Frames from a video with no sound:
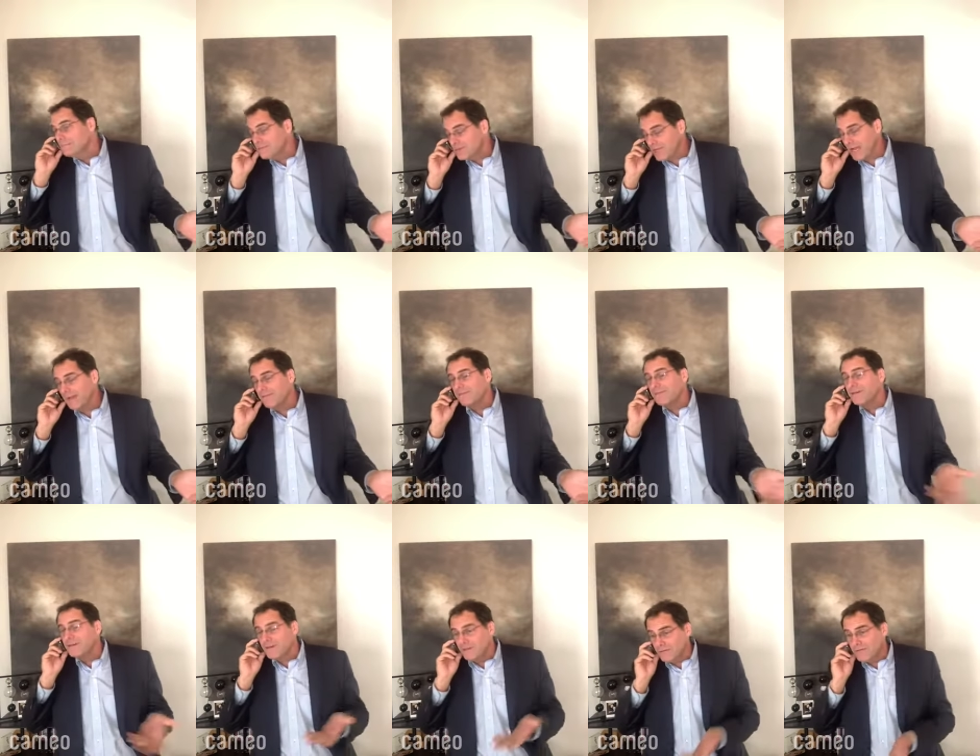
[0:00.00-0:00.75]
Jeff,
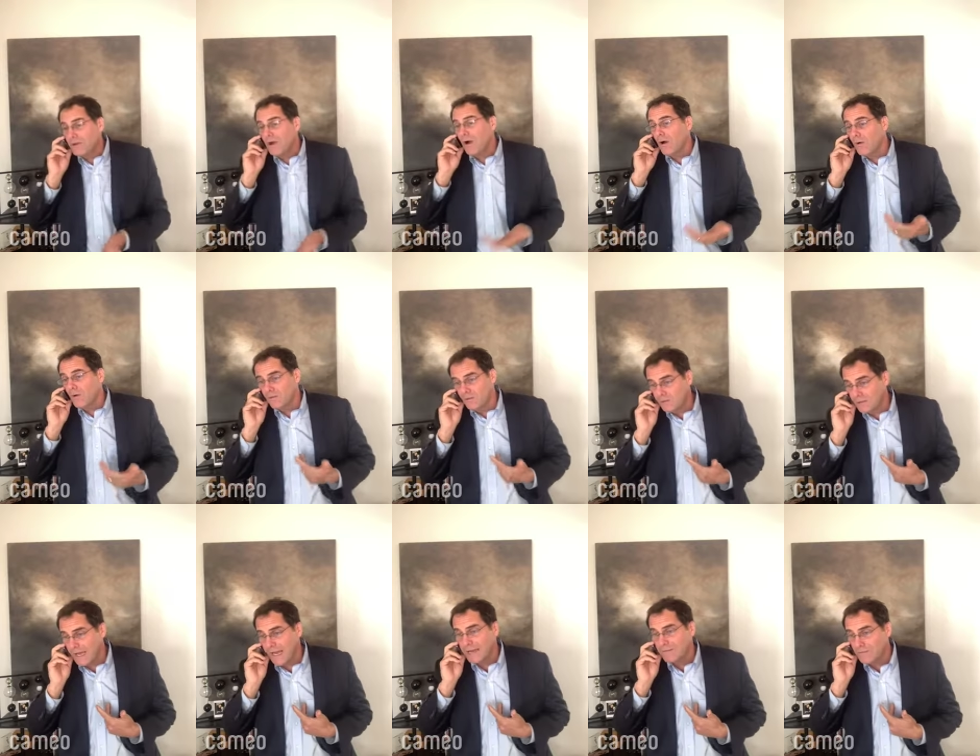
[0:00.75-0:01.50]
you know
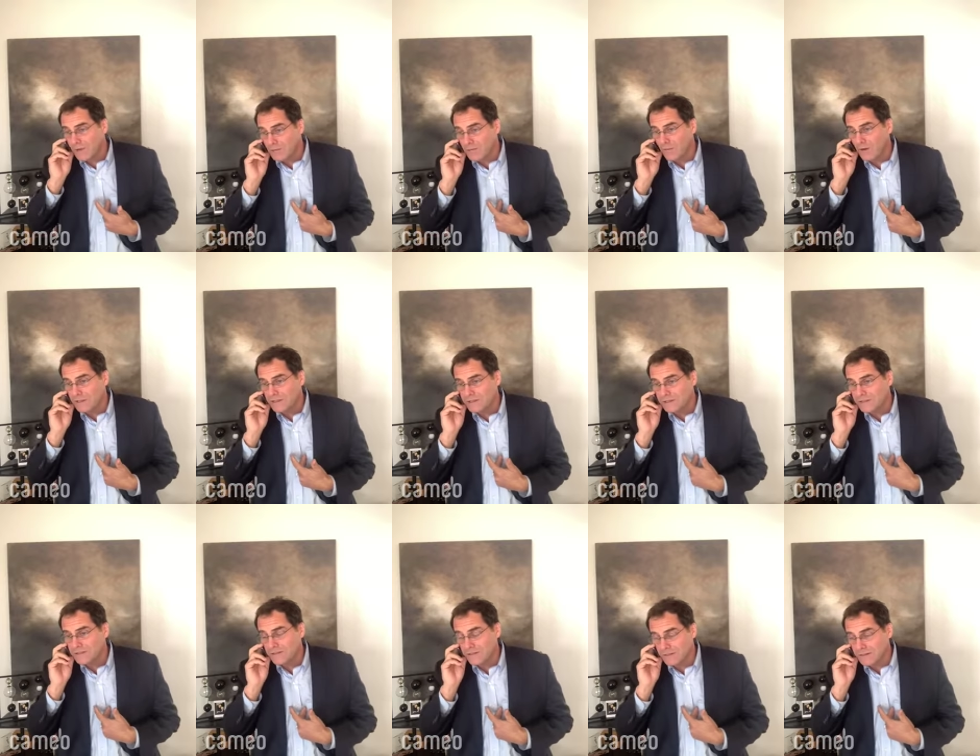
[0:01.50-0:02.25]

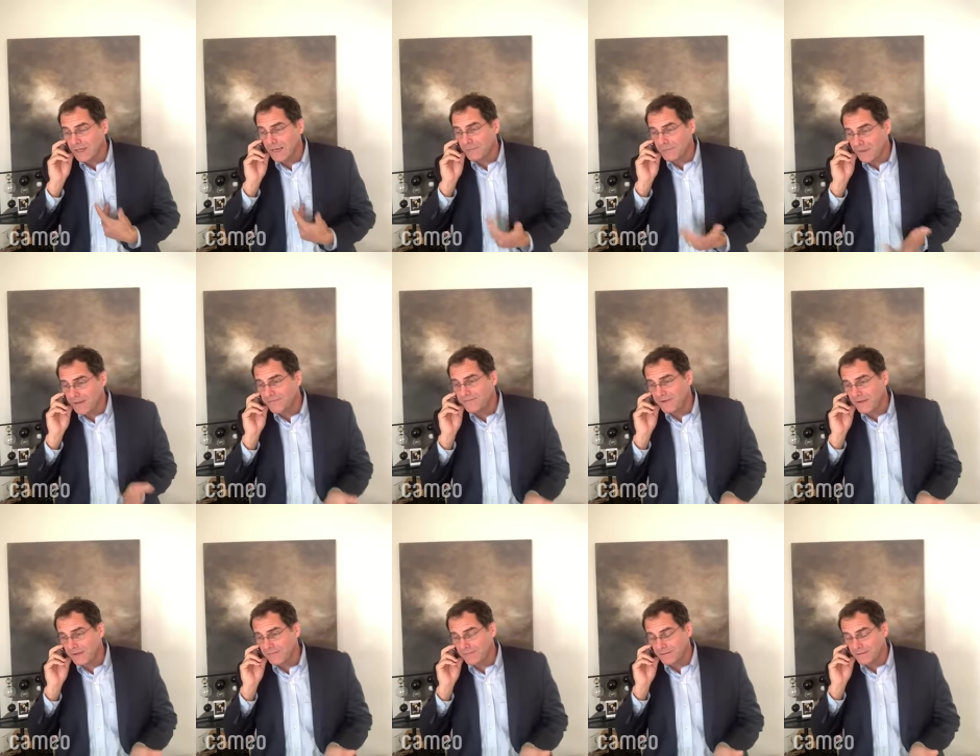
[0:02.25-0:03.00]
911s are not my
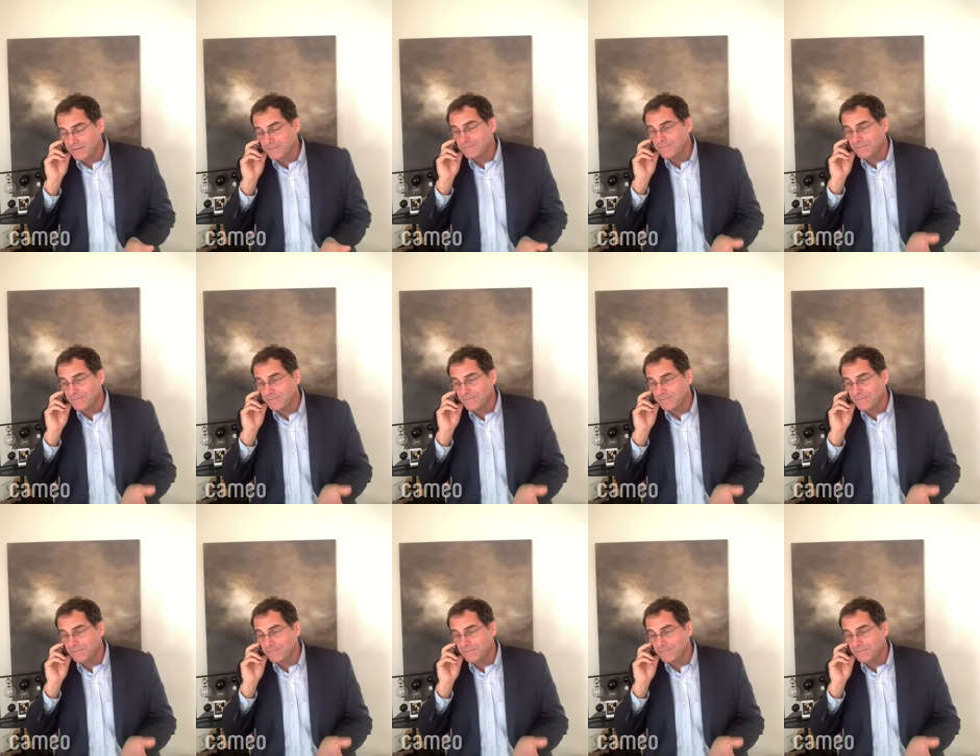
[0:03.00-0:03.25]
favorite.